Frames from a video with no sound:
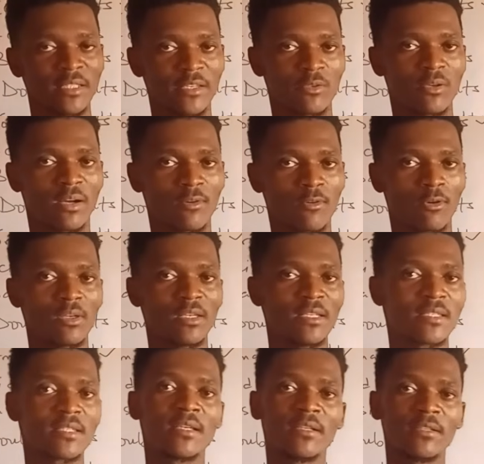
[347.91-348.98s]
then you can
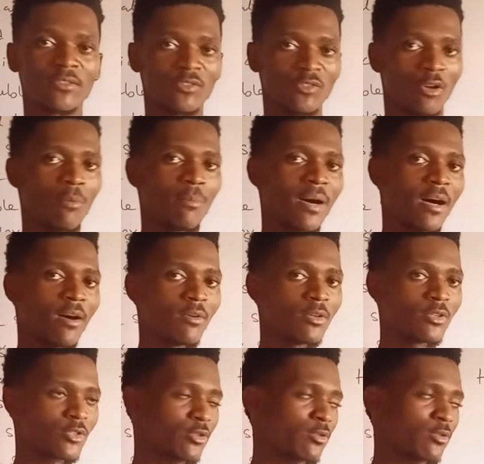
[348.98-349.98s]
call it normal